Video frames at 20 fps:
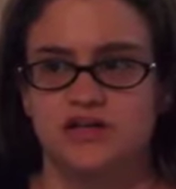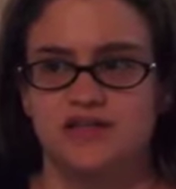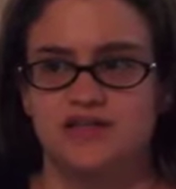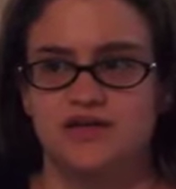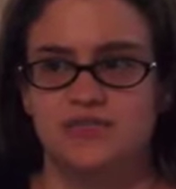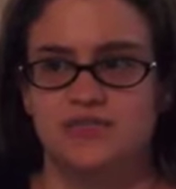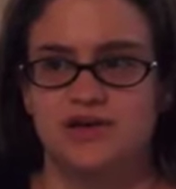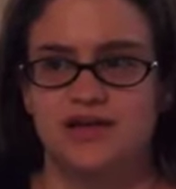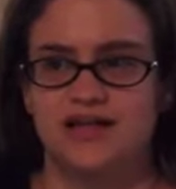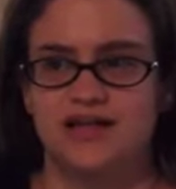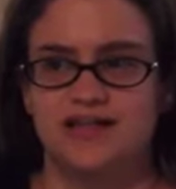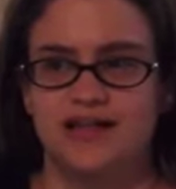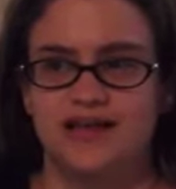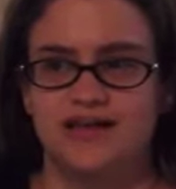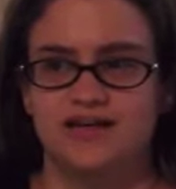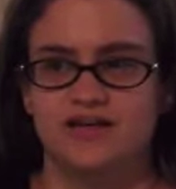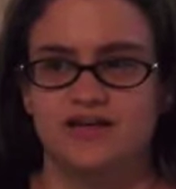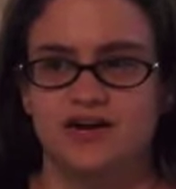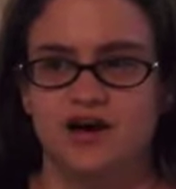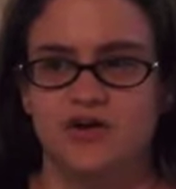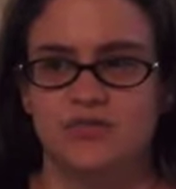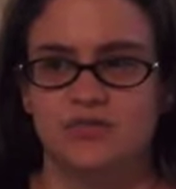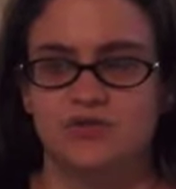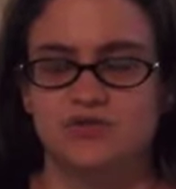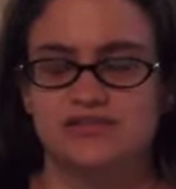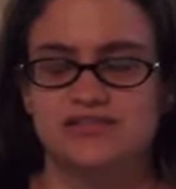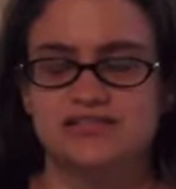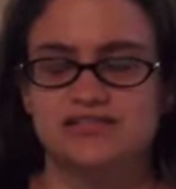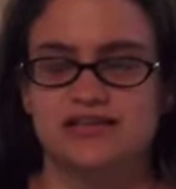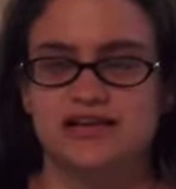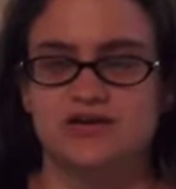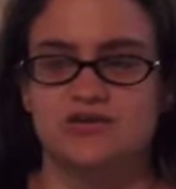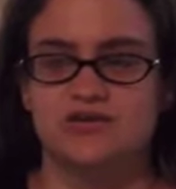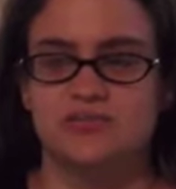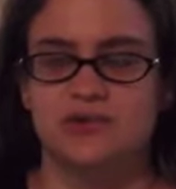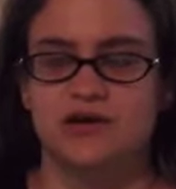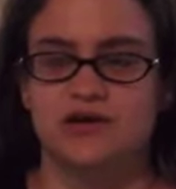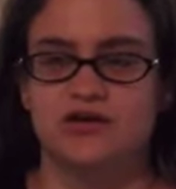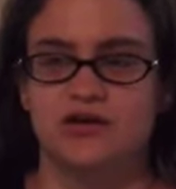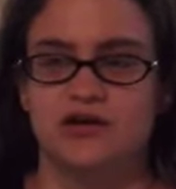then when I like got real sick
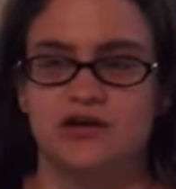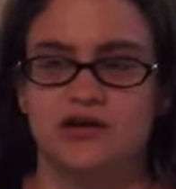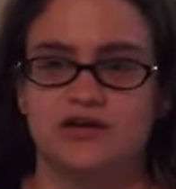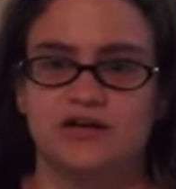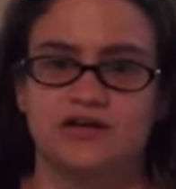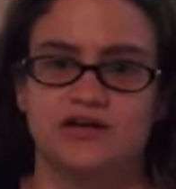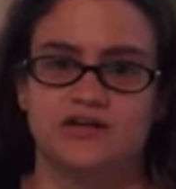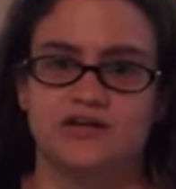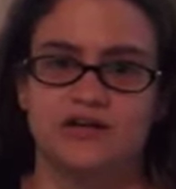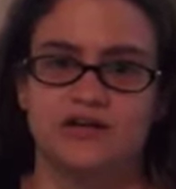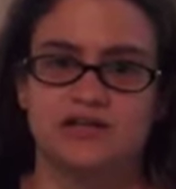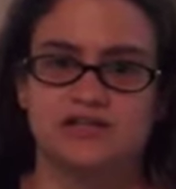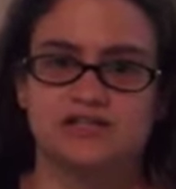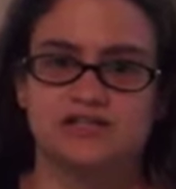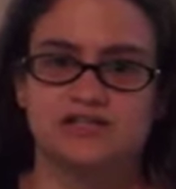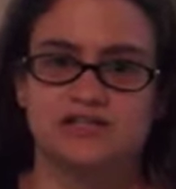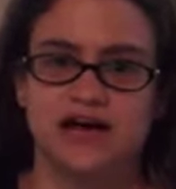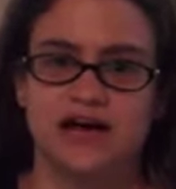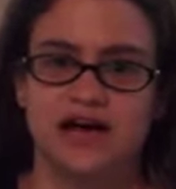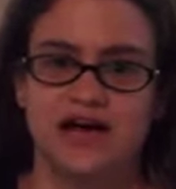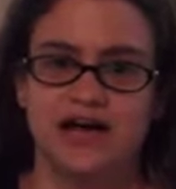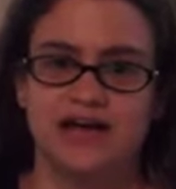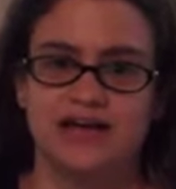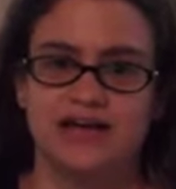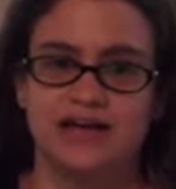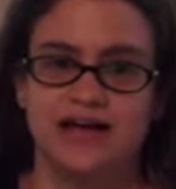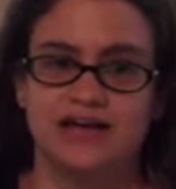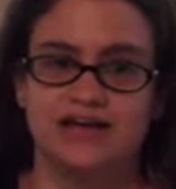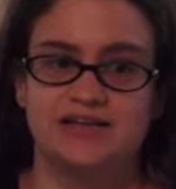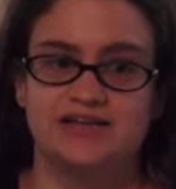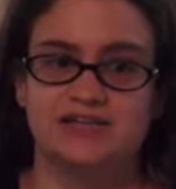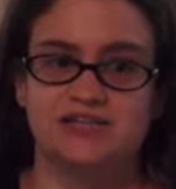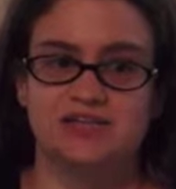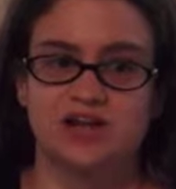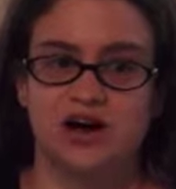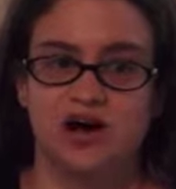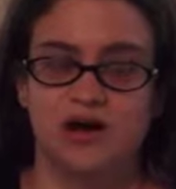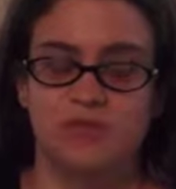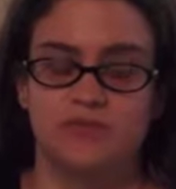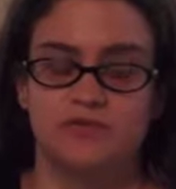with my chronic illness, I had to
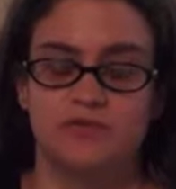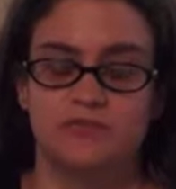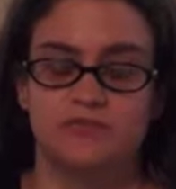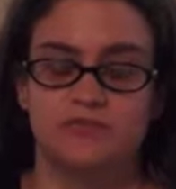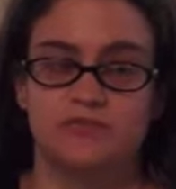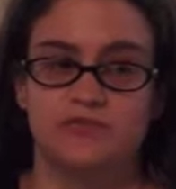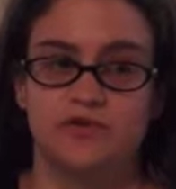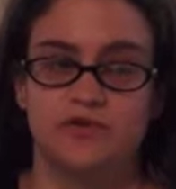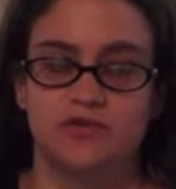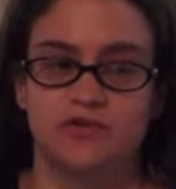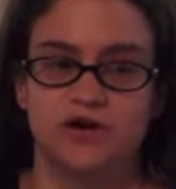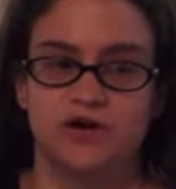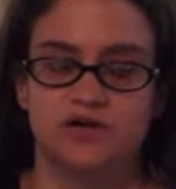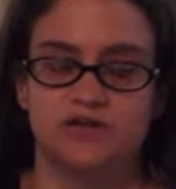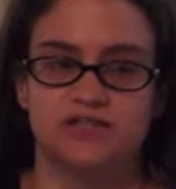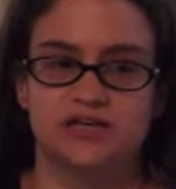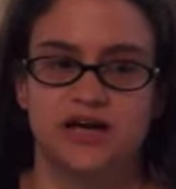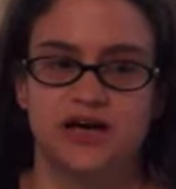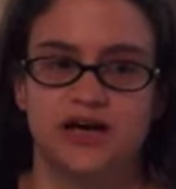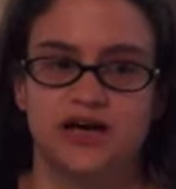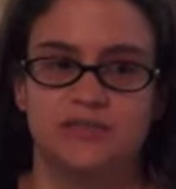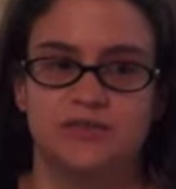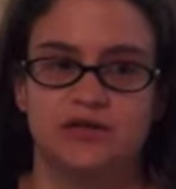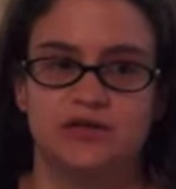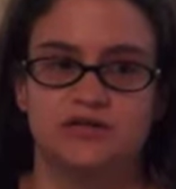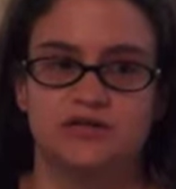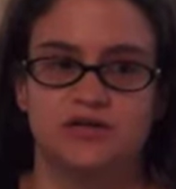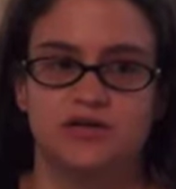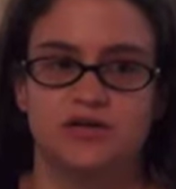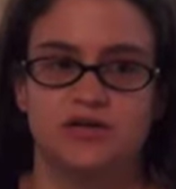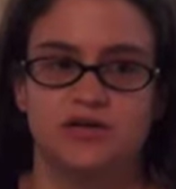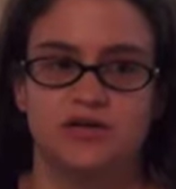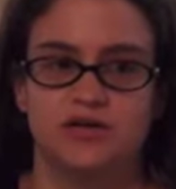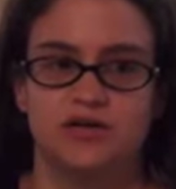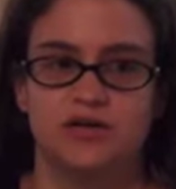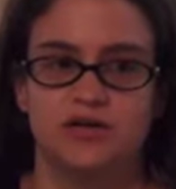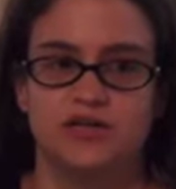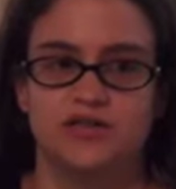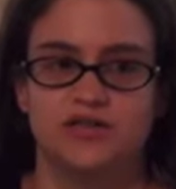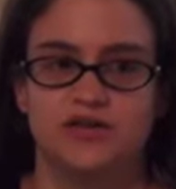stop for a long time and
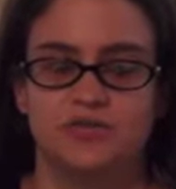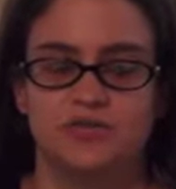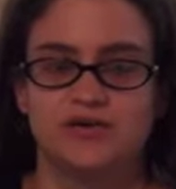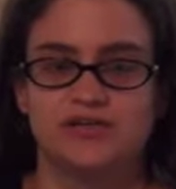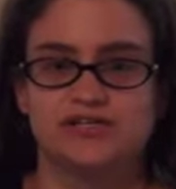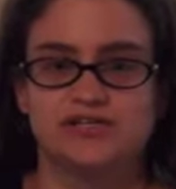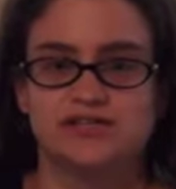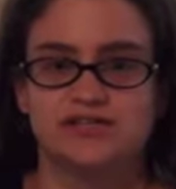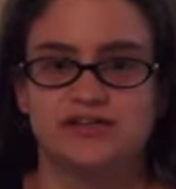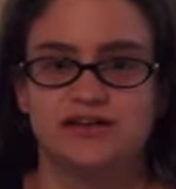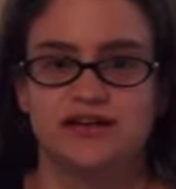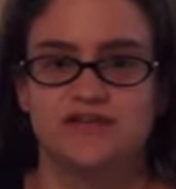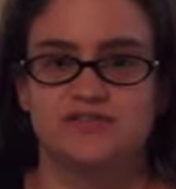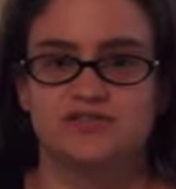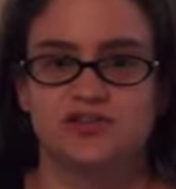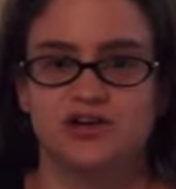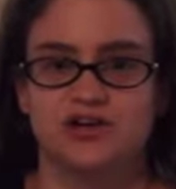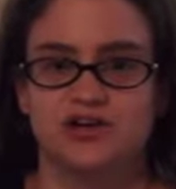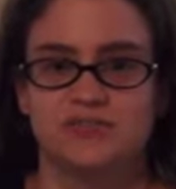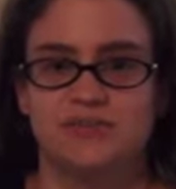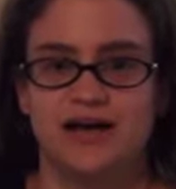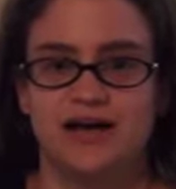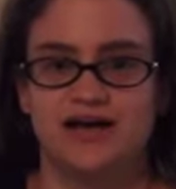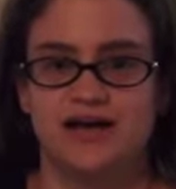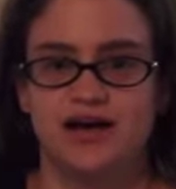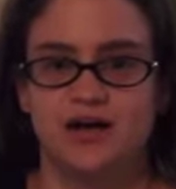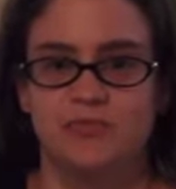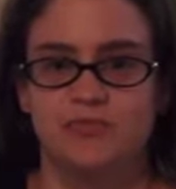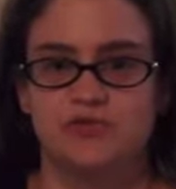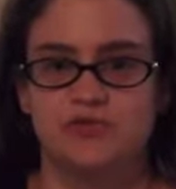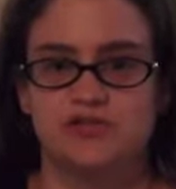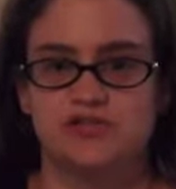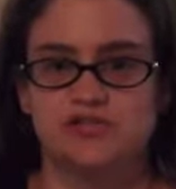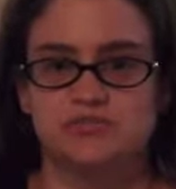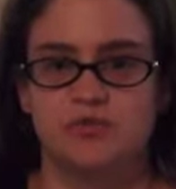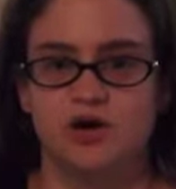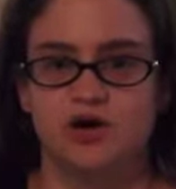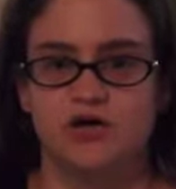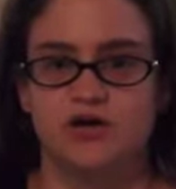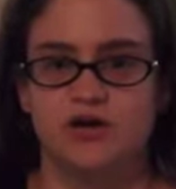then recently I've started back up with a
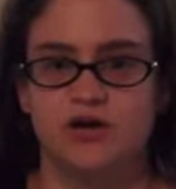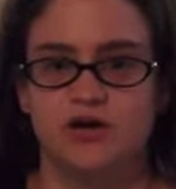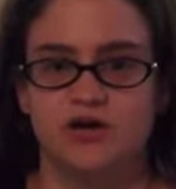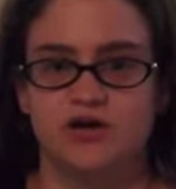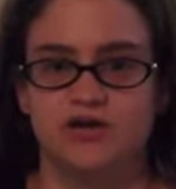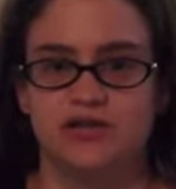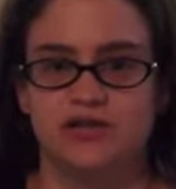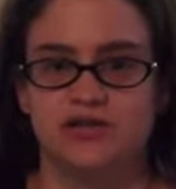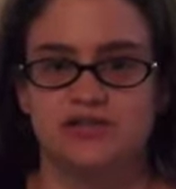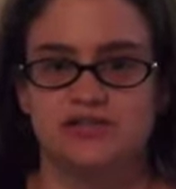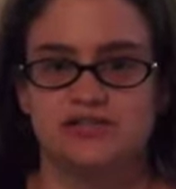small garden